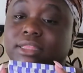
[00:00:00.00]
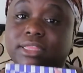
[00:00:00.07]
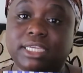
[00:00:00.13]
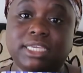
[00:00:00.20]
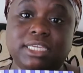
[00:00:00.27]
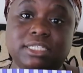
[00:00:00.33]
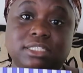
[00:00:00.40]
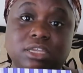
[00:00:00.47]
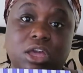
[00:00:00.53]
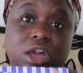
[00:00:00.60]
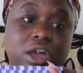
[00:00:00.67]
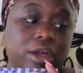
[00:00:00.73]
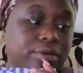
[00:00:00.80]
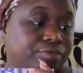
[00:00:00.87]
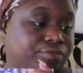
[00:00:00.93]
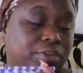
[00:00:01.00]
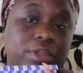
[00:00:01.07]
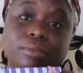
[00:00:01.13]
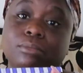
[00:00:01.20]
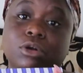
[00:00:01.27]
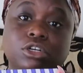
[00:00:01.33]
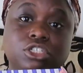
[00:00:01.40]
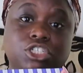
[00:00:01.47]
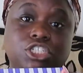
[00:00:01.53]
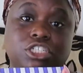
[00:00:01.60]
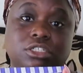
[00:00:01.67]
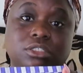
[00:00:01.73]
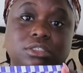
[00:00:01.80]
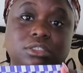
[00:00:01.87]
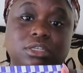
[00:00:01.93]
these are very
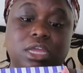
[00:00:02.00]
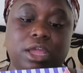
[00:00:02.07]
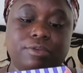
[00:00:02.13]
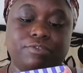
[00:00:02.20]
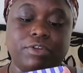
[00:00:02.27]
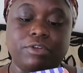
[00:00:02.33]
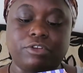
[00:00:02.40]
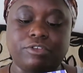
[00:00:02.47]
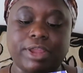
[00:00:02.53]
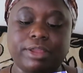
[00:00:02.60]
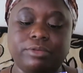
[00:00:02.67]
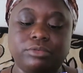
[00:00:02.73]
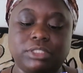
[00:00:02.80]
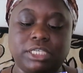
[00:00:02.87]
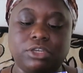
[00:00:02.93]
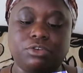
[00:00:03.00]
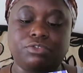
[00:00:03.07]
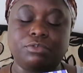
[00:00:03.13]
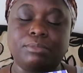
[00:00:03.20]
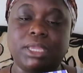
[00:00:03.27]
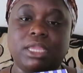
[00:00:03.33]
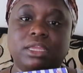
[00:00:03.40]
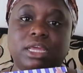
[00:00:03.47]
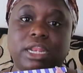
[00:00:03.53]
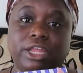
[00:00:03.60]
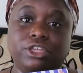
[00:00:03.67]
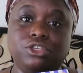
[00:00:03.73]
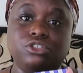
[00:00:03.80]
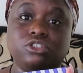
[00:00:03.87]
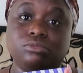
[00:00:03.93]
much a very great deal for me, and I
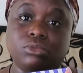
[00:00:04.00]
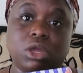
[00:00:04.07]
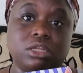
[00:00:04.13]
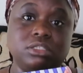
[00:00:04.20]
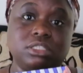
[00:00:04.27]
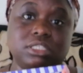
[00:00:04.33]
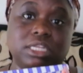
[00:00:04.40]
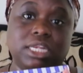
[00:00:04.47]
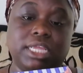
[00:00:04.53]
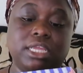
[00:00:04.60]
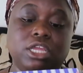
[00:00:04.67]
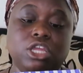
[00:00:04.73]
use them constantly.